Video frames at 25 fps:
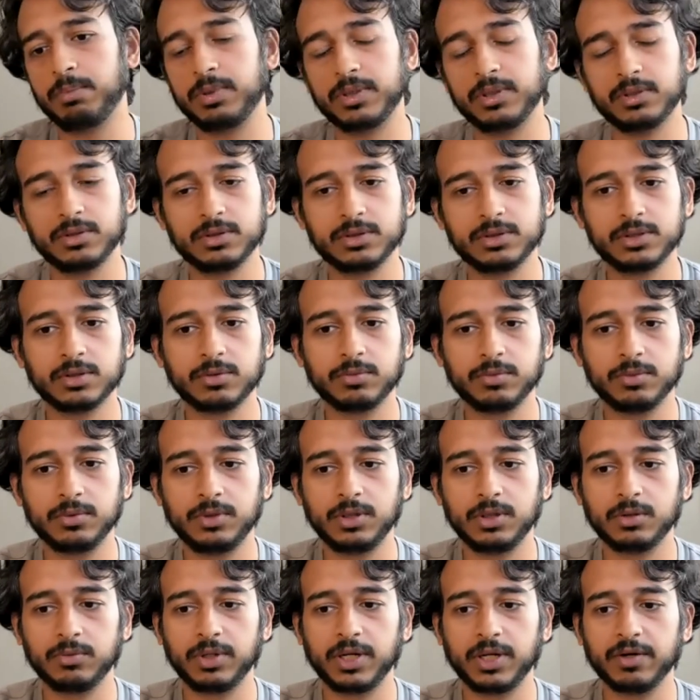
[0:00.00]
and so
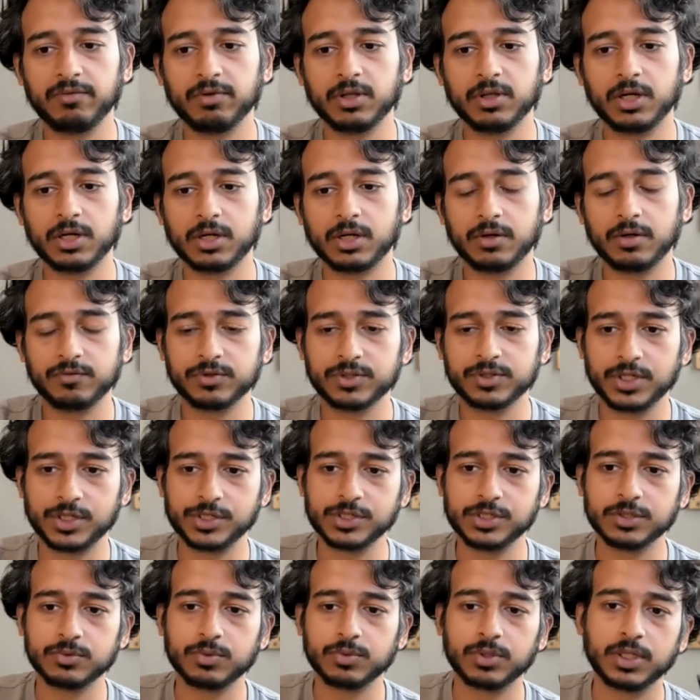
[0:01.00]
we have a lot of
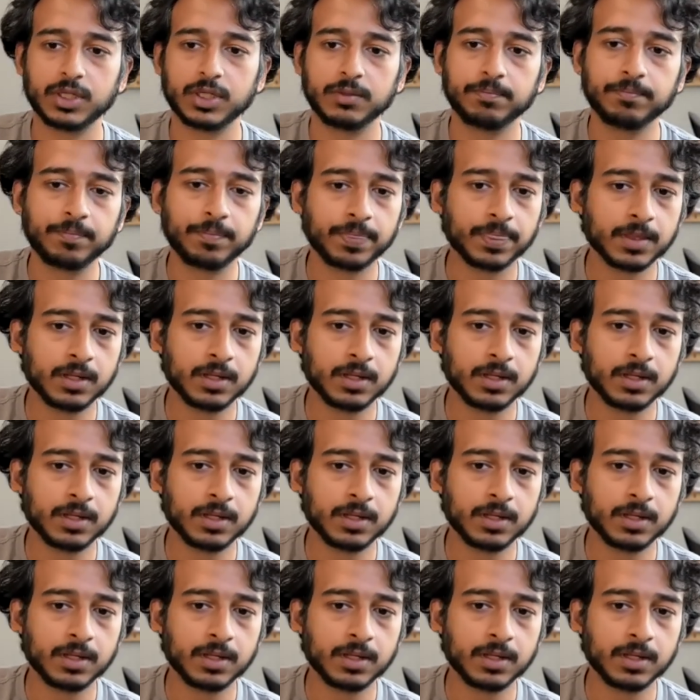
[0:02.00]
conversations with them